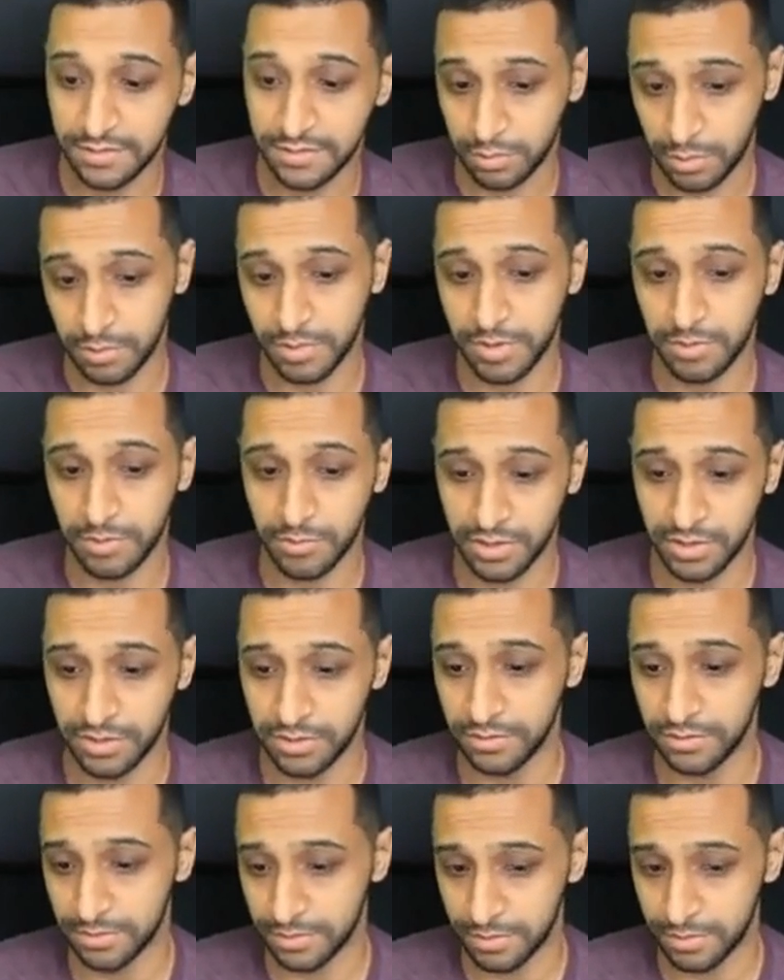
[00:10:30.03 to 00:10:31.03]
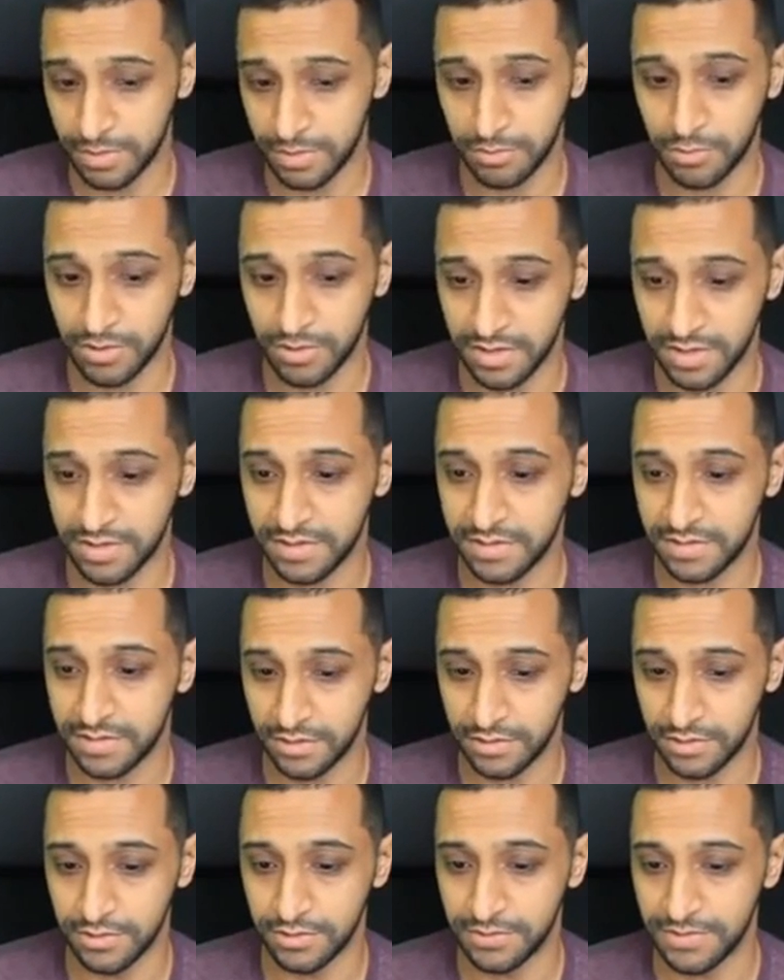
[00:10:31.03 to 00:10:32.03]
what we want to use. We want this to
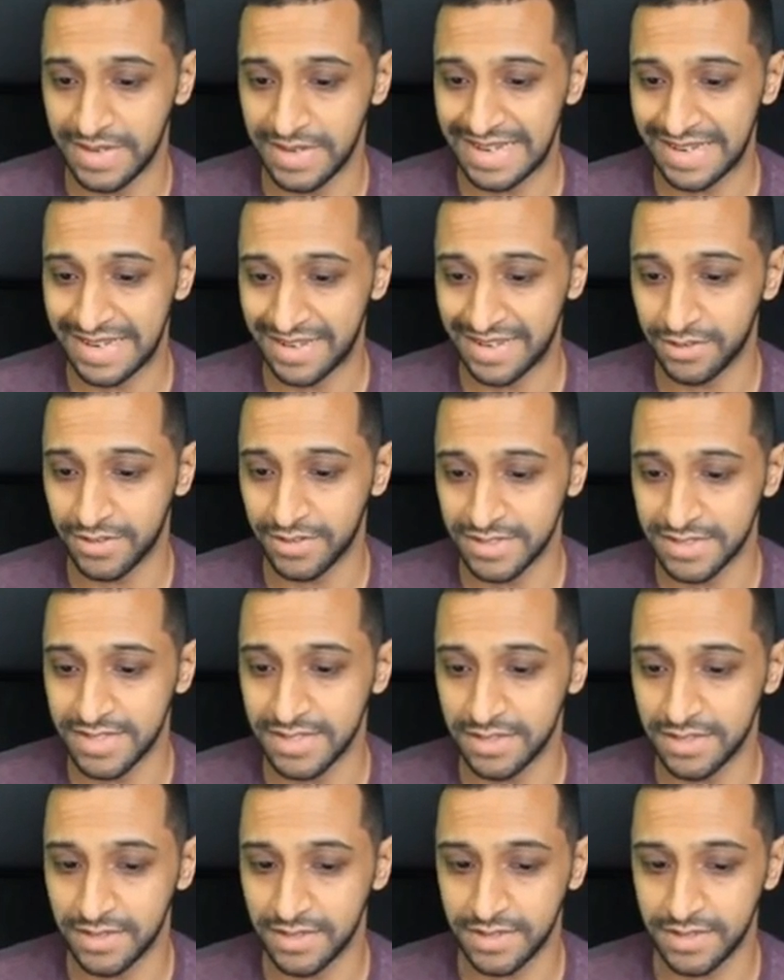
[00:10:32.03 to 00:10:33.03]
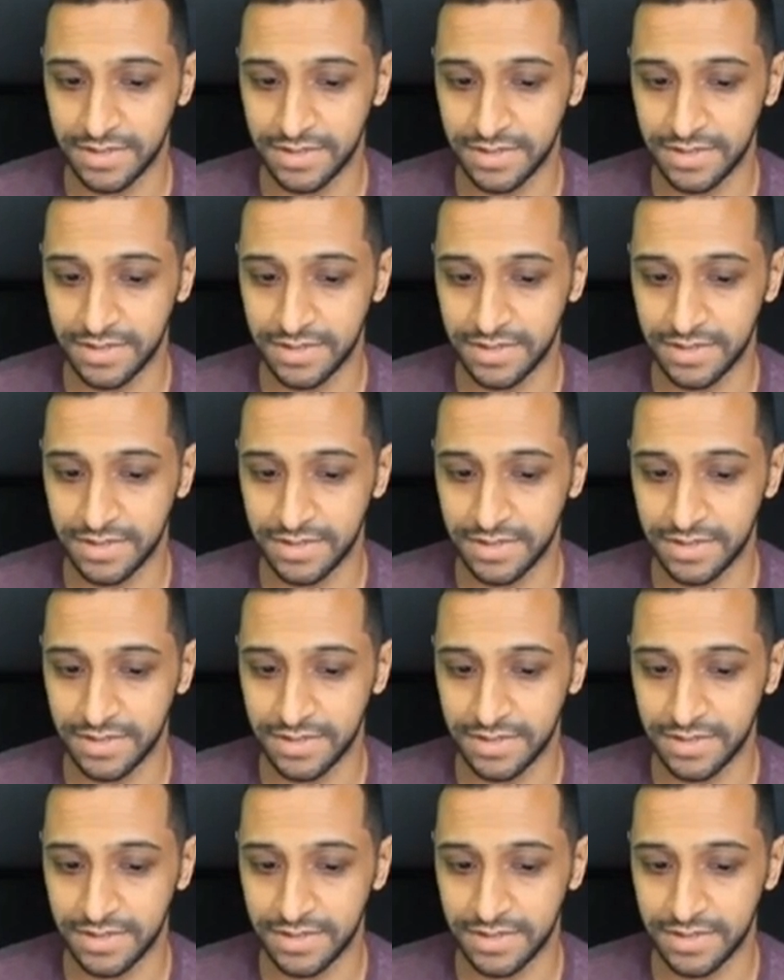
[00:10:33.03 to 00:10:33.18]
use VLAN 99.